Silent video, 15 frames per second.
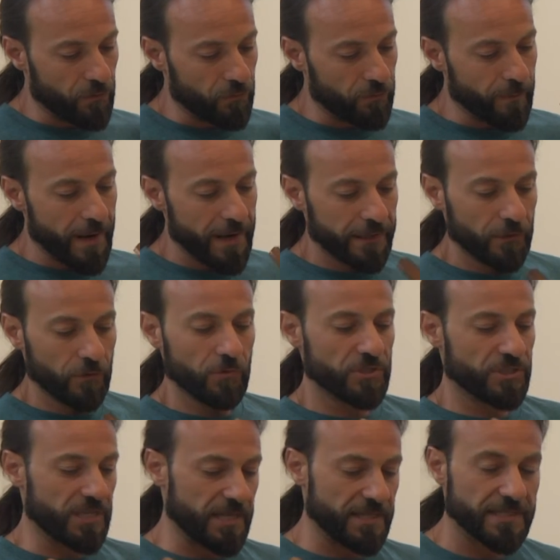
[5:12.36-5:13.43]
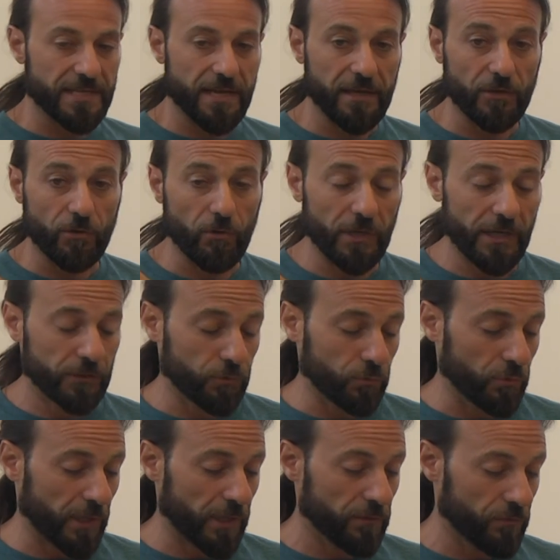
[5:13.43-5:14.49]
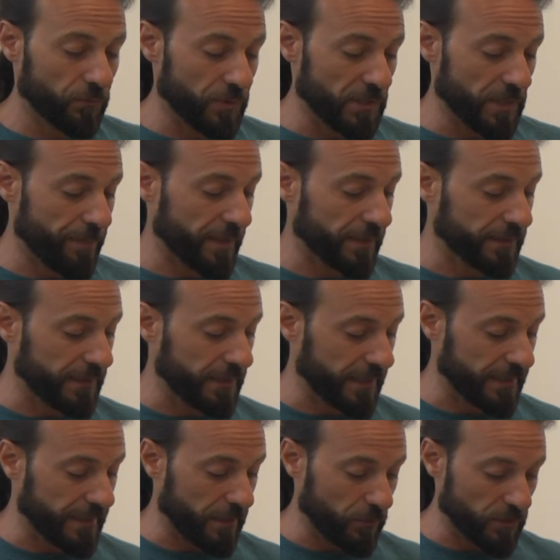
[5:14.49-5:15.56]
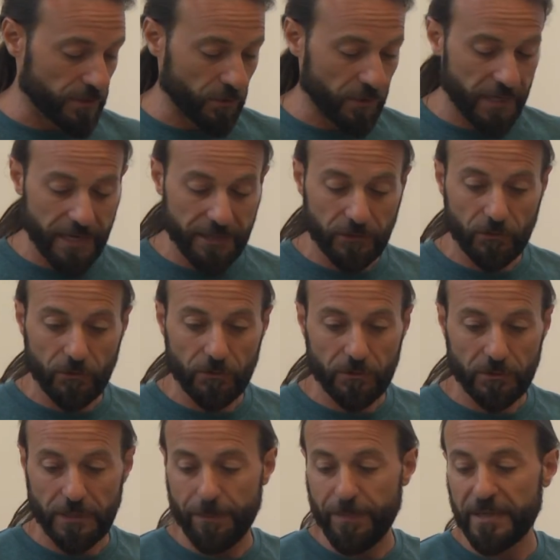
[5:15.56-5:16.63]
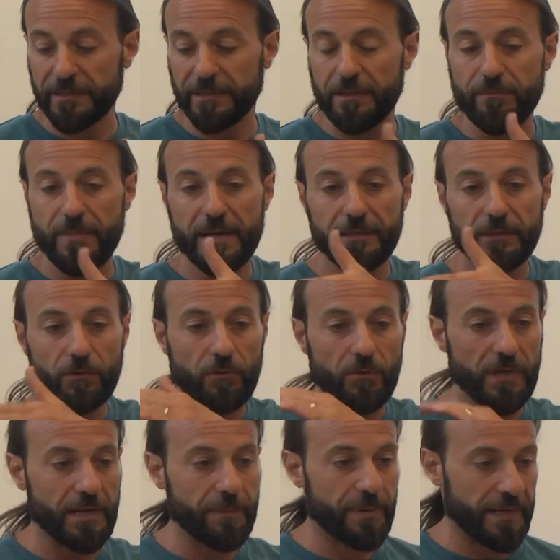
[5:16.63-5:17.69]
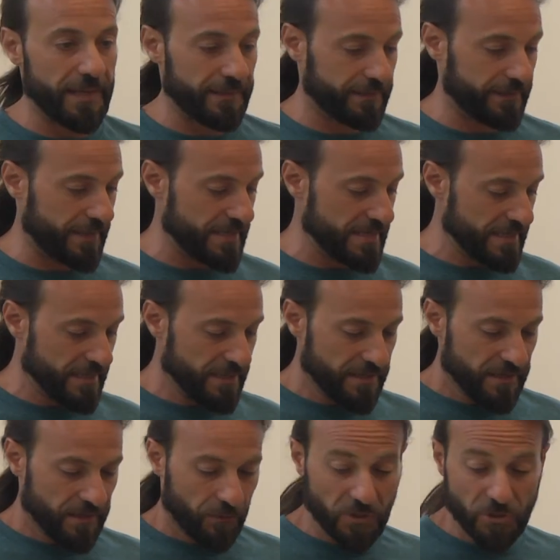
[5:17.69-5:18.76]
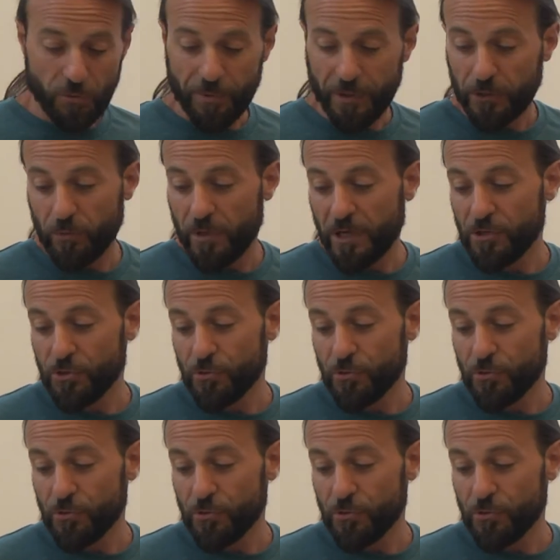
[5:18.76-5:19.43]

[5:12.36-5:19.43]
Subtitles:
handle without gluing. Starting from the handle and the neck. I like this for